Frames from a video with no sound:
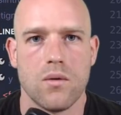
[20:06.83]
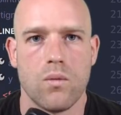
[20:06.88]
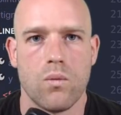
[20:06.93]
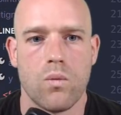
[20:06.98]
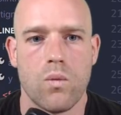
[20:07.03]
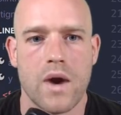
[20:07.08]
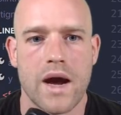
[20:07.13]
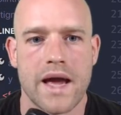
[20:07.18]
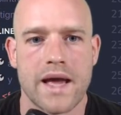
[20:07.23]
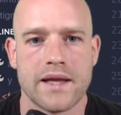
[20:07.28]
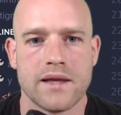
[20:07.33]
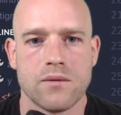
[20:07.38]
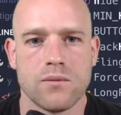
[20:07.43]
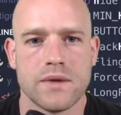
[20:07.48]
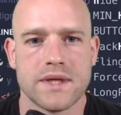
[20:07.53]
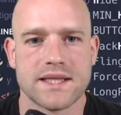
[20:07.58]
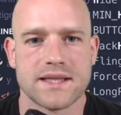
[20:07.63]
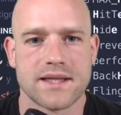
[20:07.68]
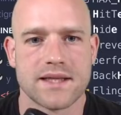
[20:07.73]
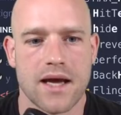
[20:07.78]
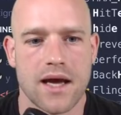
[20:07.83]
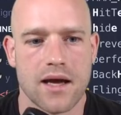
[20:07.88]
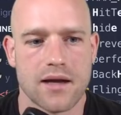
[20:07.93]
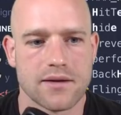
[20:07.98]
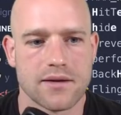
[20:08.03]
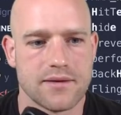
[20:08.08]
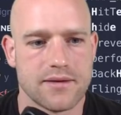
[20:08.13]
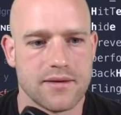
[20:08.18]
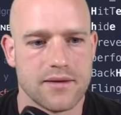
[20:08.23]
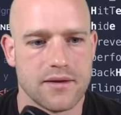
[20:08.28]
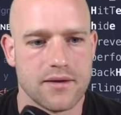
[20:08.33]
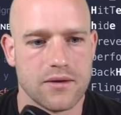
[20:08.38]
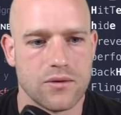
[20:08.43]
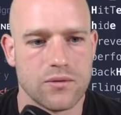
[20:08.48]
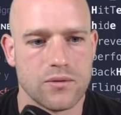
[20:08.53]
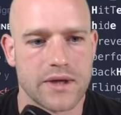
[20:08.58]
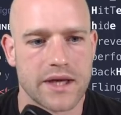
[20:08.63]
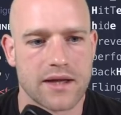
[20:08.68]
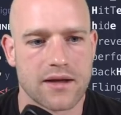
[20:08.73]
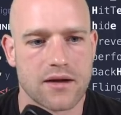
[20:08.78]
when we start to
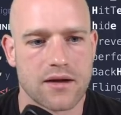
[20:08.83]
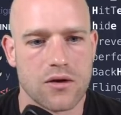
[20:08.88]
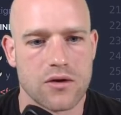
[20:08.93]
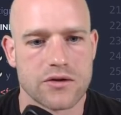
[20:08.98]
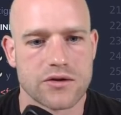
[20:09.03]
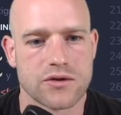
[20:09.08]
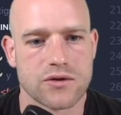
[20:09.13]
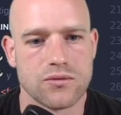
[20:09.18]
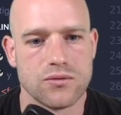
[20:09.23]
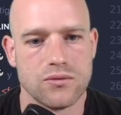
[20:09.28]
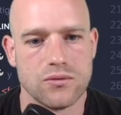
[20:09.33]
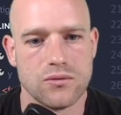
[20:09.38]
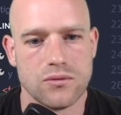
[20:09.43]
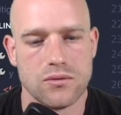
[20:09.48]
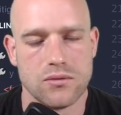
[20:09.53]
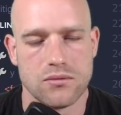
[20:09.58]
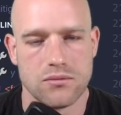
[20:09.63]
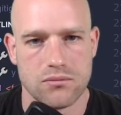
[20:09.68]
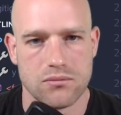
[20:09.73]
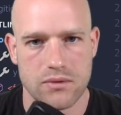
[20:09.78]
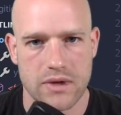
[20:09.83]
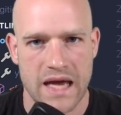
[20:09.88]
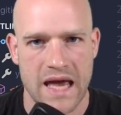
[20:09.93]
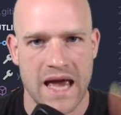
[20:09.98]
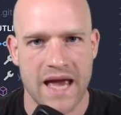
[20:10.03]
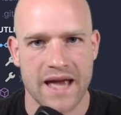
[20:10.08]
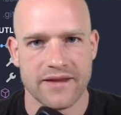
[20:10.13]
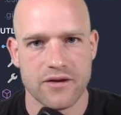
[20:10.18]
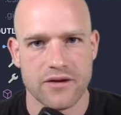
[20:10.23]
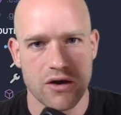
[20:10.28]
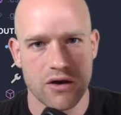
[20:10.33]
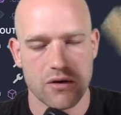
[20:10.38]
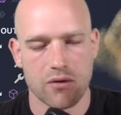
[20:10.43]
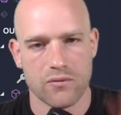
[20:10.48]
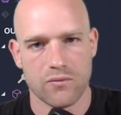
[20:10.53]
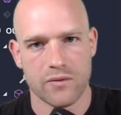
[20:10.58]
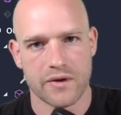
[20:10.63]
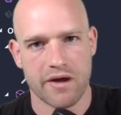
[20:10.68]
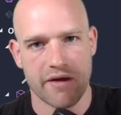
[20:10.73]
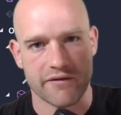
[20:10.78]
get close to header,
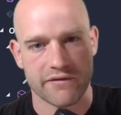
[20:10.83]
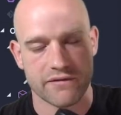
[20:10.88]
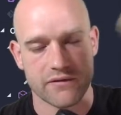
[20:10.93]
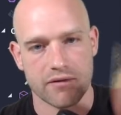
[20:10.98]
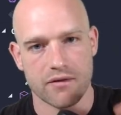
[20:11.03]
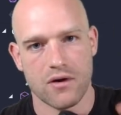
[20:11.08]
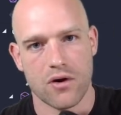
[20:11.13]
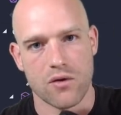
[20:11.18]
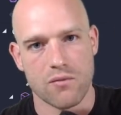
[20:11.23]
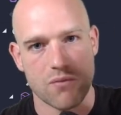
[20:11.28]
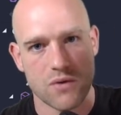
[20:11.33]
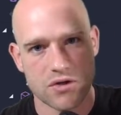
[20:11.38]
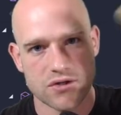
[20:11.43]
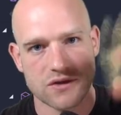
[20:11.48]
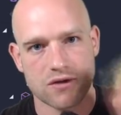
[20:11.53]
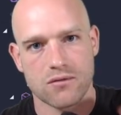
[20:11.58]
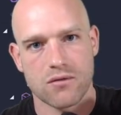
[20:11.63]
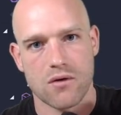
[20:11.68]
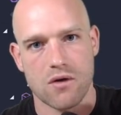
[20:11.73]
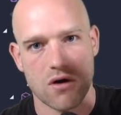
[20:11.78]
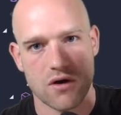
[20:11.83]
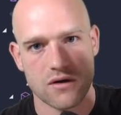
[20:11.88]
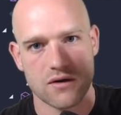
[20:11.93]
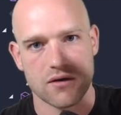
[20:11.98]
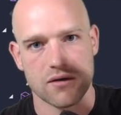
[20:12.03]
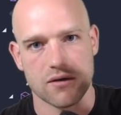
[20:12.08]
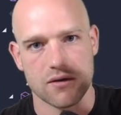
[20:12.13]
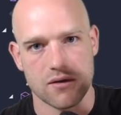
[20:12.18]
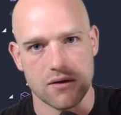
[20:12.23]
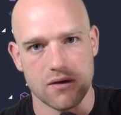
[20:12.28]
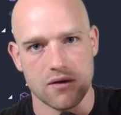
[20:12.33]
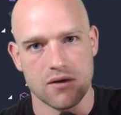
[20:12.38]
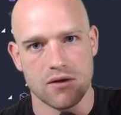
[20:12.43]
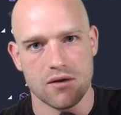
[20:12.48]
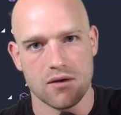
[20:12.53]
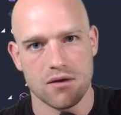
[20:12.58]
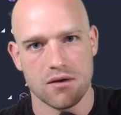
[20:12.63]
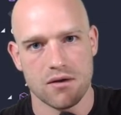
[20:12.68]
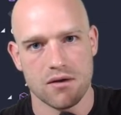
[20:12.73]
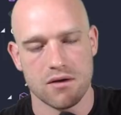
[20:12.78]
we have almost scroll
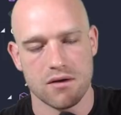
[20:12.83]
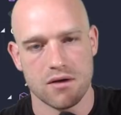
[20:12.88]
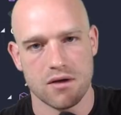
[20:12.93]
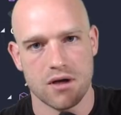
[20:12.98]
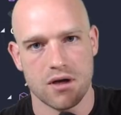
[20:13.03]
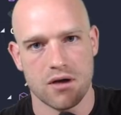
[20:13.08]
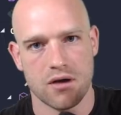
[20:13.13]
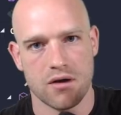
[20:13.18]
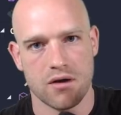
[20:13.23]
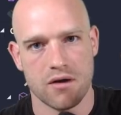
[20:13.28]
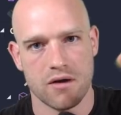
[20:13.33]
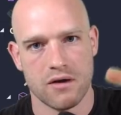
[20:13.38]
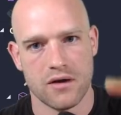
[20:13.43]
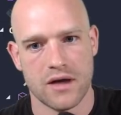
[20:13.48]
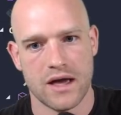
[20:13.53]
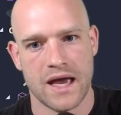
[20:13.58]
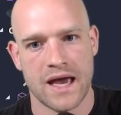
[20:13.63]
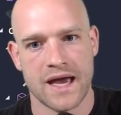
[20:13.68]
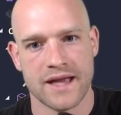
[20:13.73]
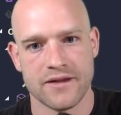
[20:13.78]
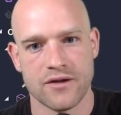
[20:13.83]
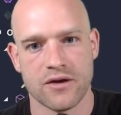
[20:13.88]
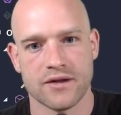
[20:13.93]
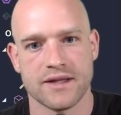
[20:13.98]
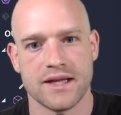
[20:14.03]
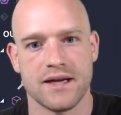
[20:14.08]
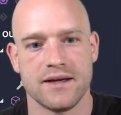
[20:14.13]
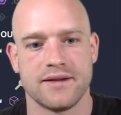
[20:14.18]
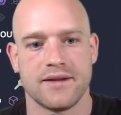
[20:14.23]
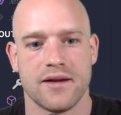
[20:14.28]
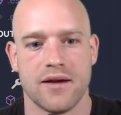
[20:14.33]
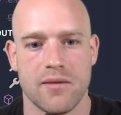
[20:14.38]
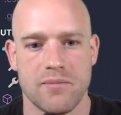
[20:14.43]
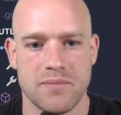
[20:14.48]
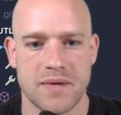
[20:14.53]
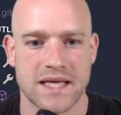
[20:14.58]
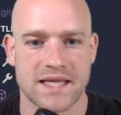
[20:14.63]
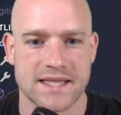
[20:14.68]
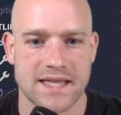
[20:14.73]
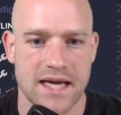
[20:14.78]
header delta
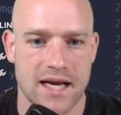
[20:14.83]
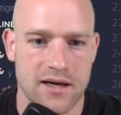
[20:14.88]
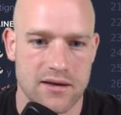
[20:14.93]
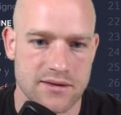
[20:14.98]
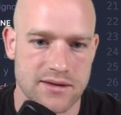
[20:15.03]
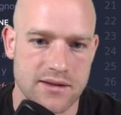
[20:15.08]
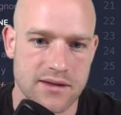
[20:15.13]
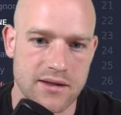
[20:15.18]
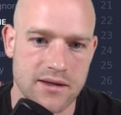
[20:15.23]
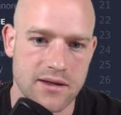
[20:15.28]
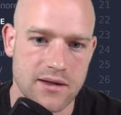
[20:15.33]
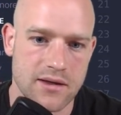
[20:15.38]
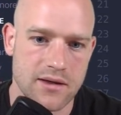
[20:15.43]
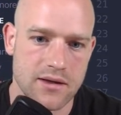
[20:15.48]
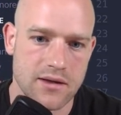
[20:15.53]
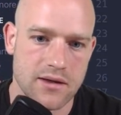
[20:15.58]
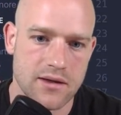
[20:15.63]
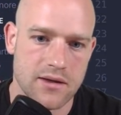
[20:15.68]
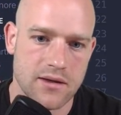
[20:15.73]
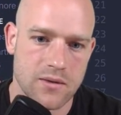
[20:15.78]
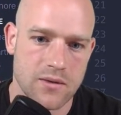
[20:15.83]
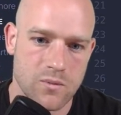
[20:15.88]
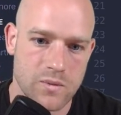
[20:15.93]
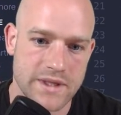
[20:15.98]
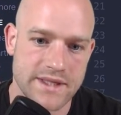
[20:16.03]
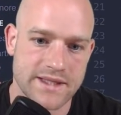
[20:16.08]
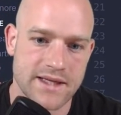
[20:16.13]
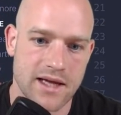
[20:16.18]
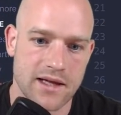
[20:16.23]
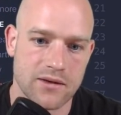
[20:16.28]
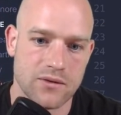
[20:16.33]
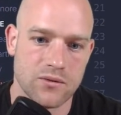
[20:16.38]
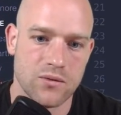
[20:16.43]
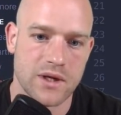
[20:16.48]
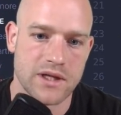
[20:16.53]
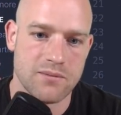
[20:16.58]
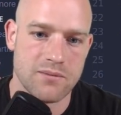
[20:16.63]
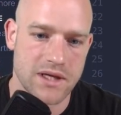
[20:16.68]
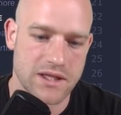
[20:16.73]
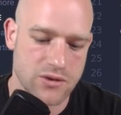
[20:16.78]
pixels, we start to
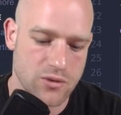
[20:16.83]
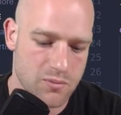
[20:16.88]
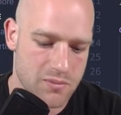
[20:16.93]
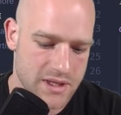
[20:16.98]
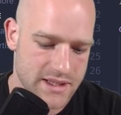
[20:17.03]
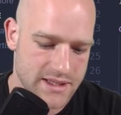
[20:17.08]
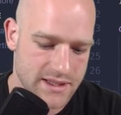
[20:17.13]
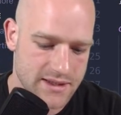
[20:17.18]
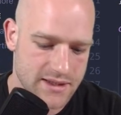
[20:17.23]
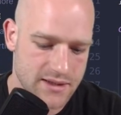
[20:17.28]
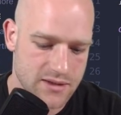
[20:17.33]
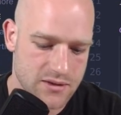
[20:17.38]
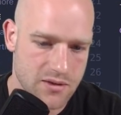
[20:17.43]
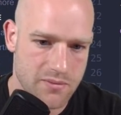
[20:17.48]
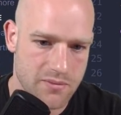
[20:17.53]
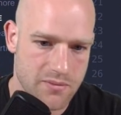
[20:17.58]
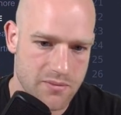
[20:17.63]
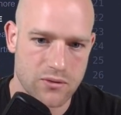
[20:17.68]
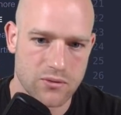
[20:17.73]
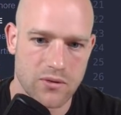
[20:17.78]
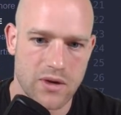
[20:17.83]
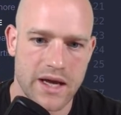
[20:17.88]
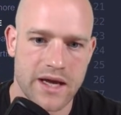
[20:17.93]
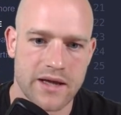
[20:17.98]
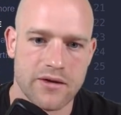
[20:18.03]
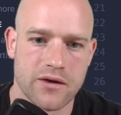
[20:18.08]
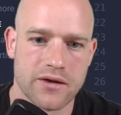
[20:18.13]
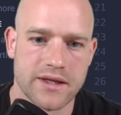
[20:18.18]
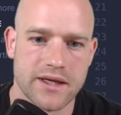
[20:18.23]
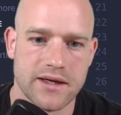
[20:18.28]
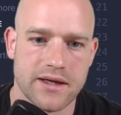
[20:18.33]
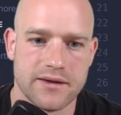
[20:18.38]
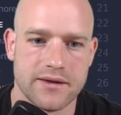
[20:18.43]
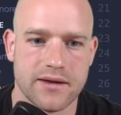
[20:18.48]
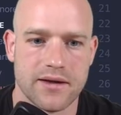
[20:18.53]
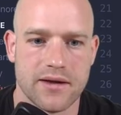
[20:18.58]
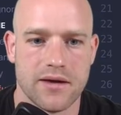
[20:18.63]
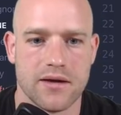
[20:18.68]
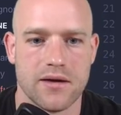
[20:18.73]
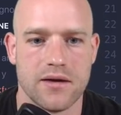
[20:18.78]
animate the opacity. So I'm going to do header
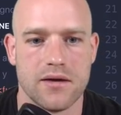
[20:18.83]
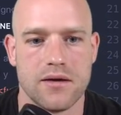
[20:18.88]
delta